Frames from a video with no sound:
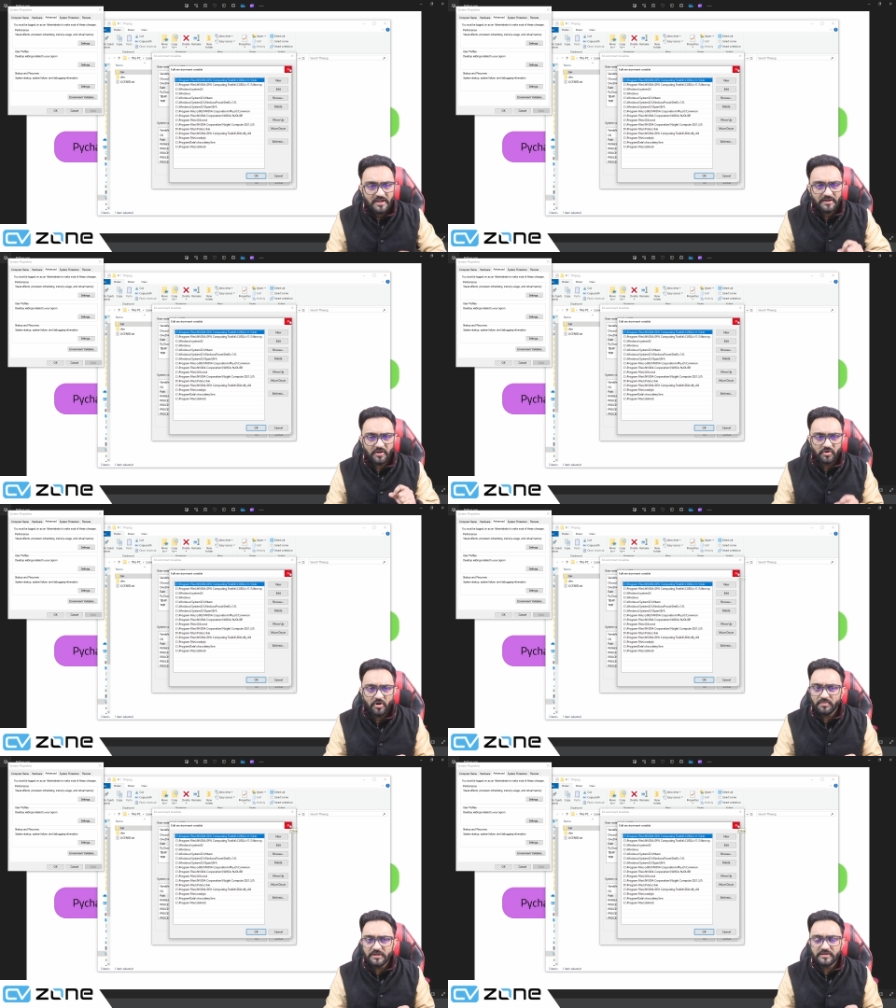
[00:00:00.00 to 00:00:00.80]
Now
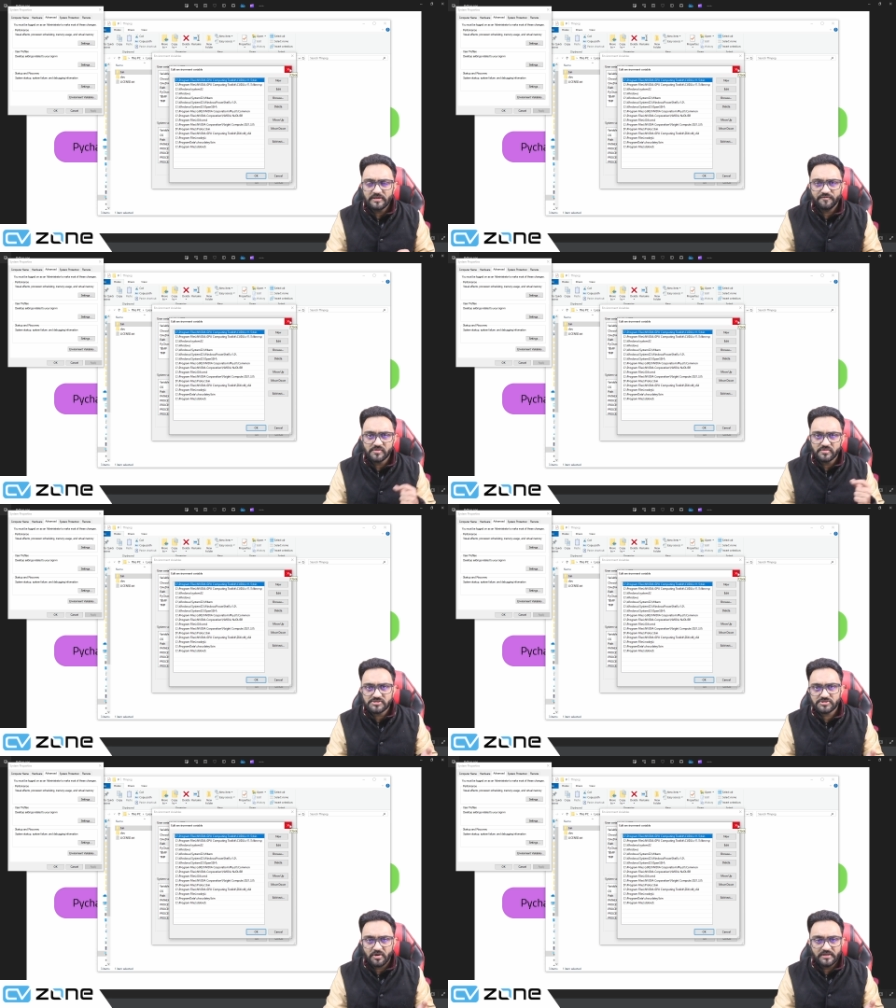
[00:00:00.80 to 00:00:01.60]
normally if you
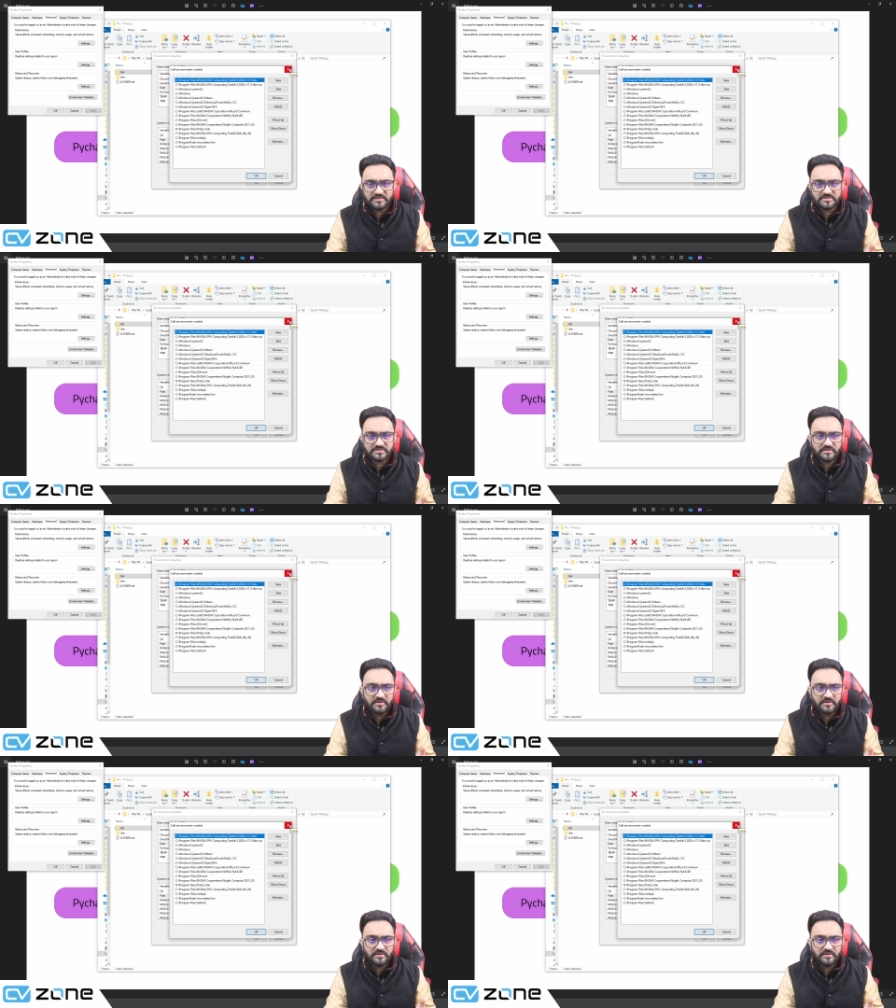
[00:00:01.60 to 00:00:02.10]
install it,